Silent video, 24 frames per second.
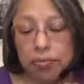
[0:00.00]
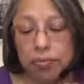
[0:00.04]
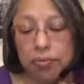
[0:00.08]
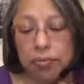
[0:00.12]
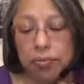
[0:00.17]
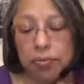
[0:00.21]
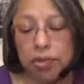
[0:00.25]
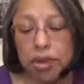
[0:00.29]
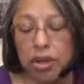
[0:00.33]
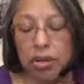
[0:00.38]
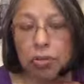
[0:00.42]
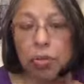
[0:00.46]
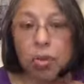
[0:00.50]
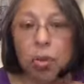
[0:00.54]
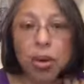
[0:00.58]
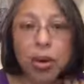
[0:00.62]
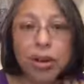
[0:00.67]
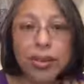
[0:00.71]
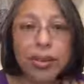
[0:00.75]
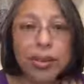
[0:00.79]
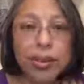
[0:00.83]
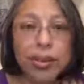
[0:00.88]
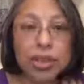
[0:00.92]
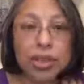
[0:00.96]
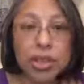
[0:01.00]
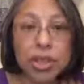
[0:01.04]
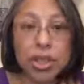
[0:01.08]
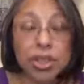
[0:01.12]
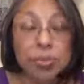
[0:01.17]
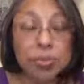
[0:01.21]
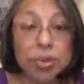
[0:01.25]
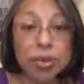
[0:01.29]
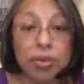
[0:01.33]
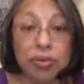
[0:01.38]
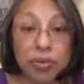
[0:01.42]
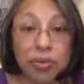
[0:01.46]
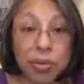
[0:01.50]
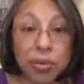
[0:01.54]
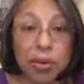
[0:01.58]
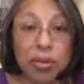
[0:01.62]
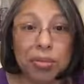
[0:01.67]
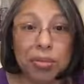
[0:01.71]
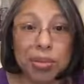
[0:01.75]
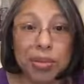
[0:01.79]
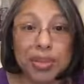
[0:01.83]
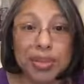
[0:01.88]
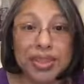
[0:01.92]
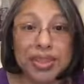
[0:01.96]
they're more than just
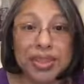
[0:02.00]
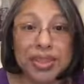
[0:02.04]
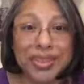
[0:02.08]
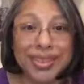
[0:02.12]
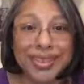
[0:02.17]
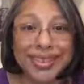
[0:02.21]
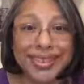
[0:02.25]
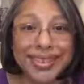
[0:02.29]
performers.